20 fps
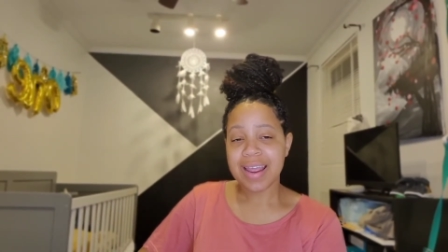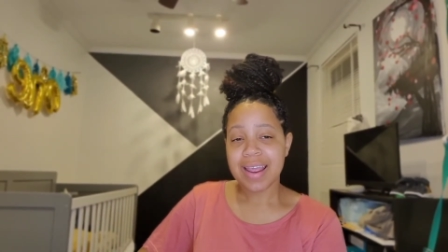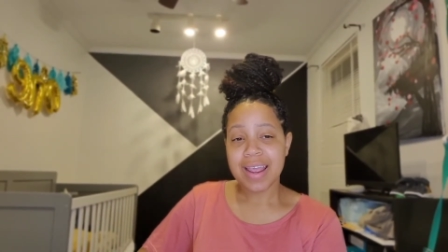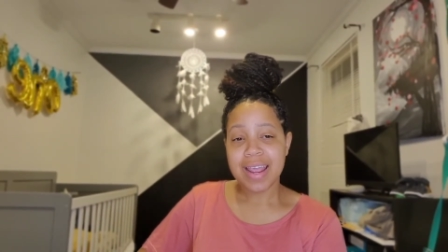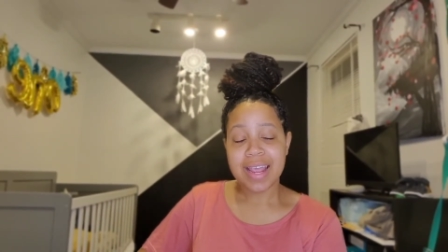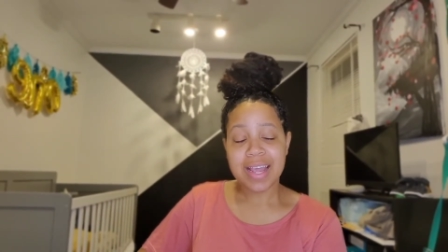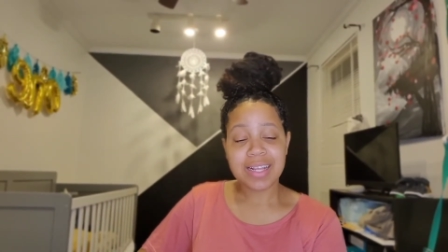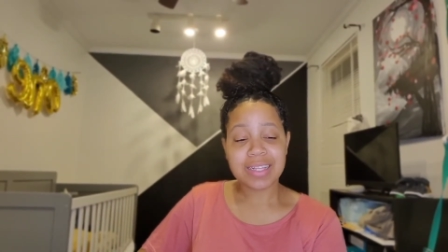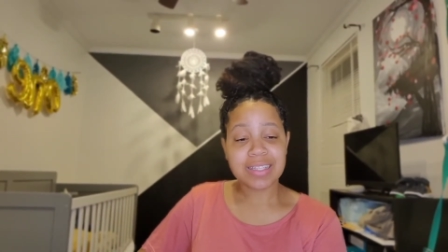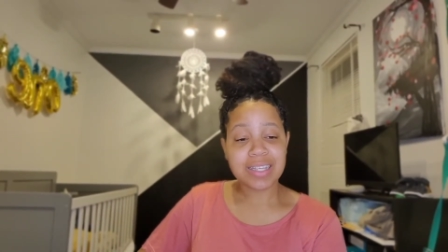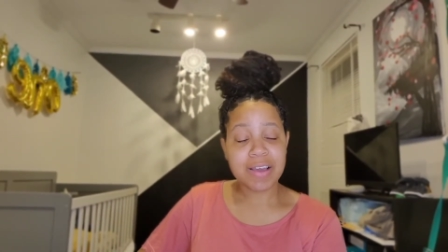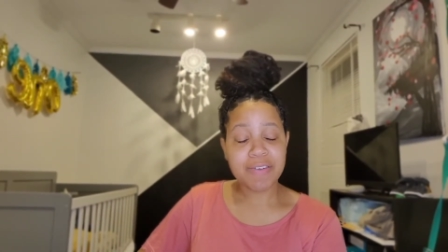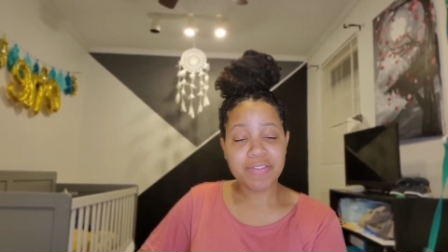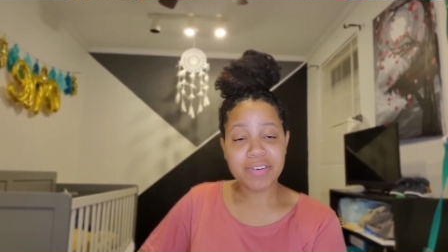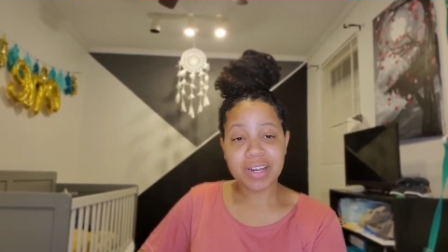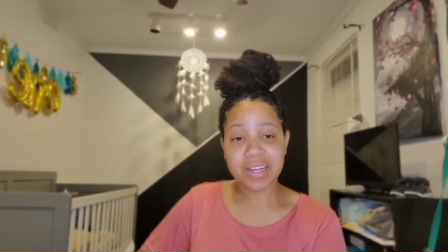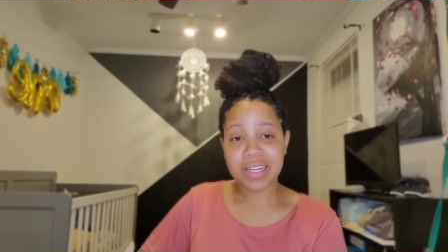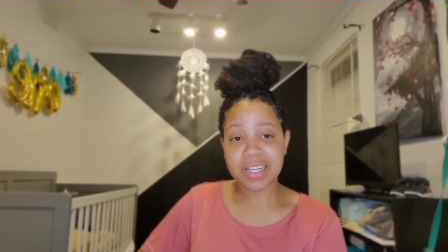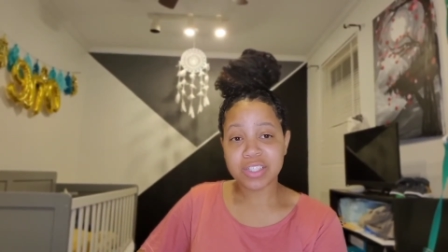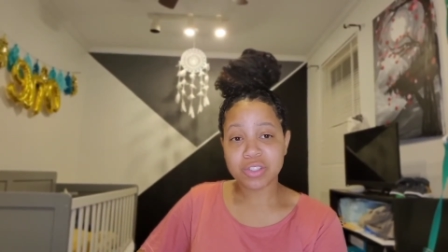and
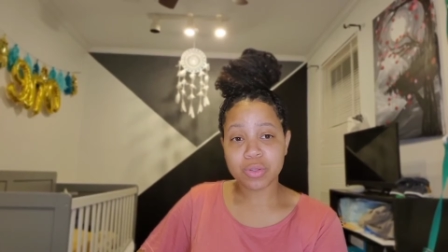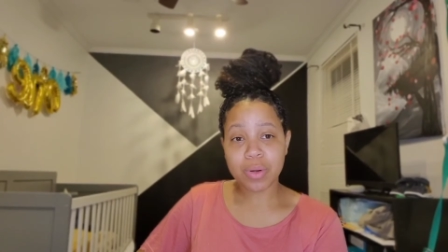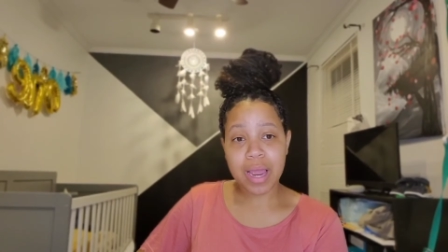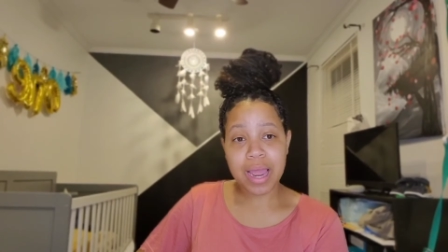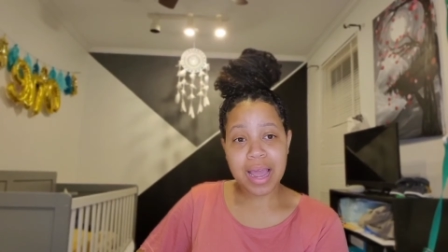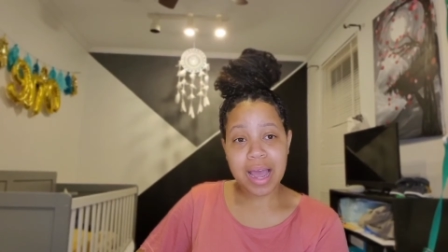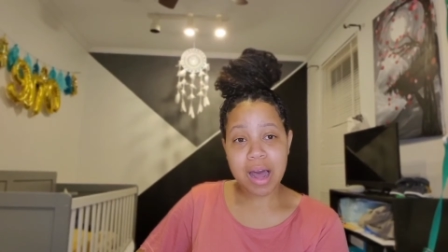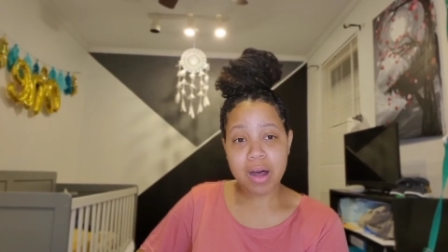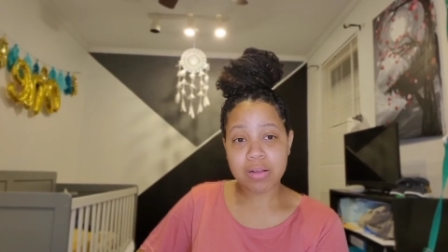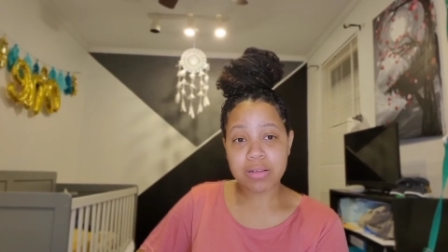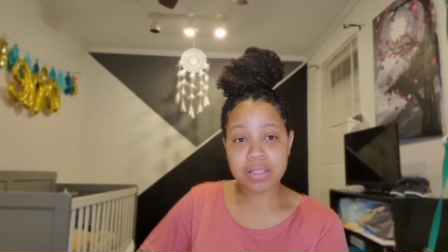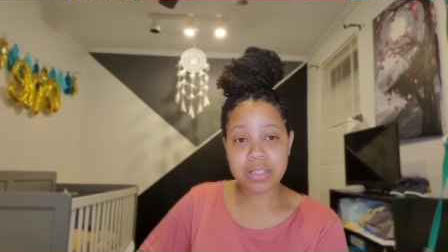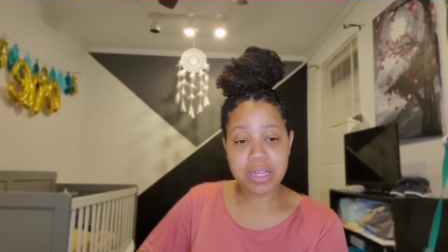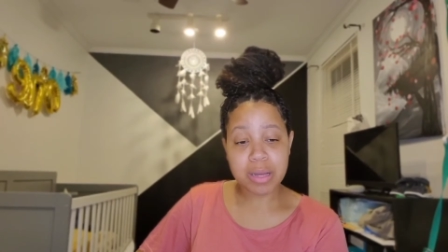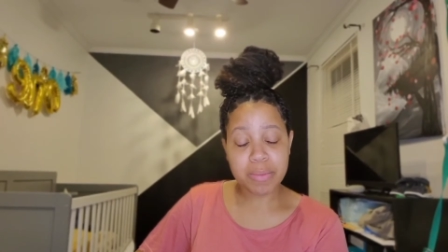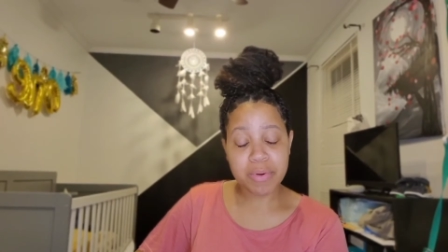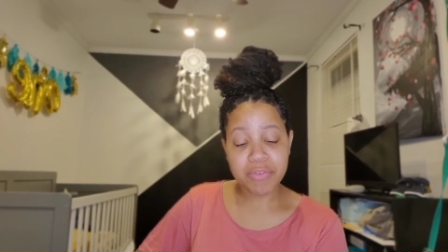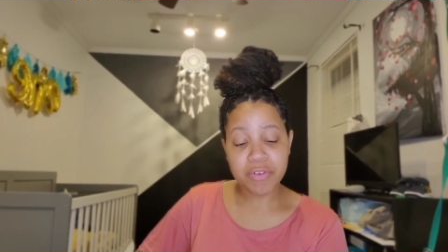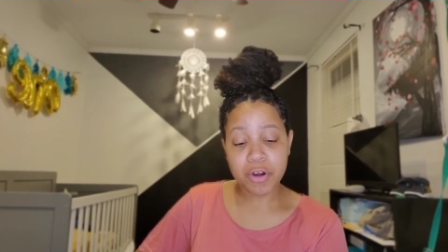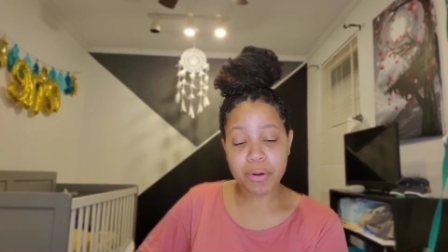definitely try out
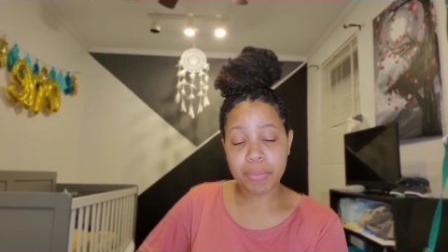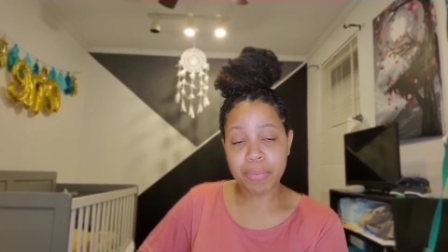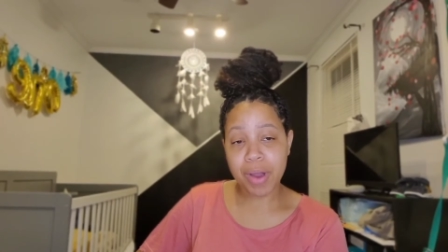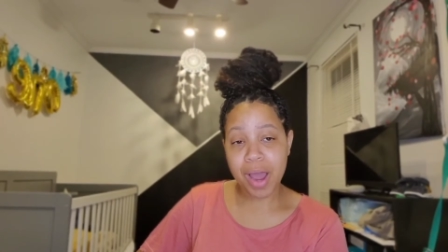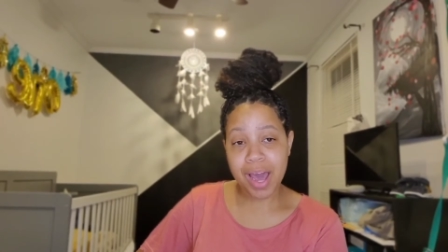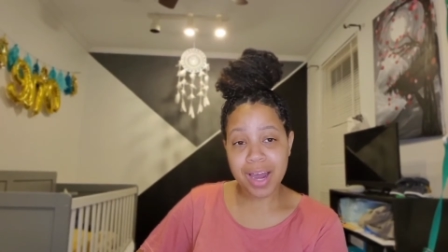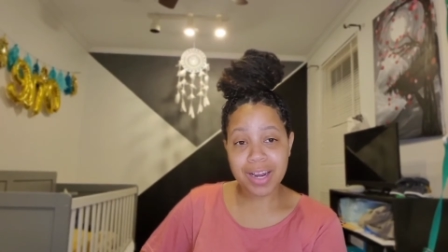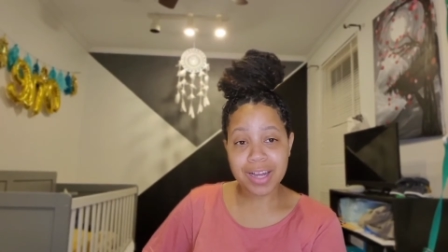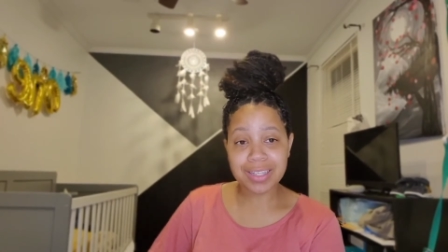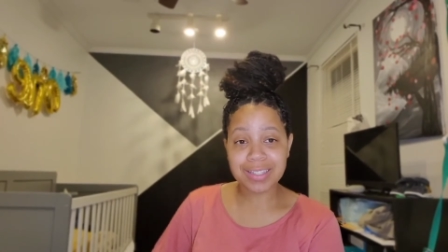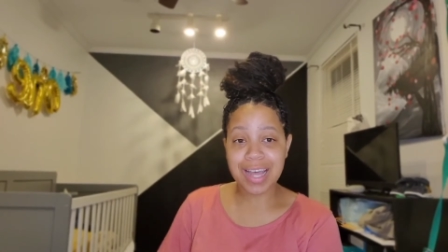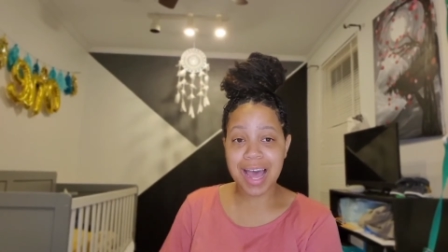some of her products.